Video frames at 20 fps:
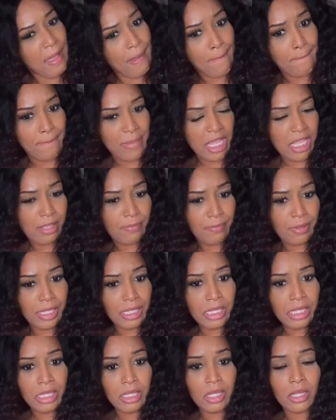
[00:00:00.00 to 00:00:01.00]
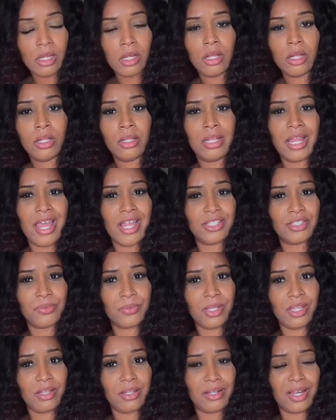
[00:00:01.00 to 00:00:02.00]
maybe last
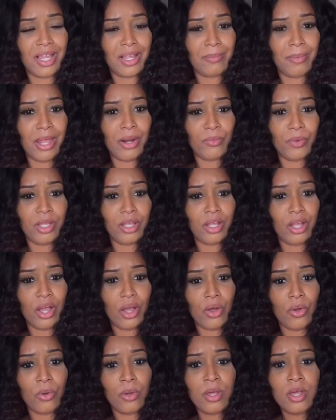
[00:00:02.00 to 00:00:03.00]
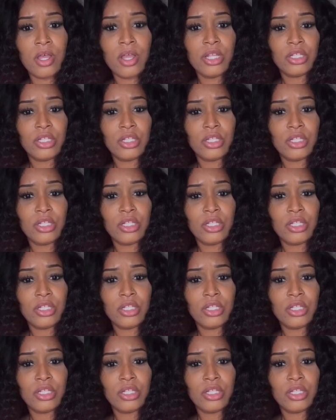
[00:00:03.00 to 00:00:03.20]
week, like about a week ago.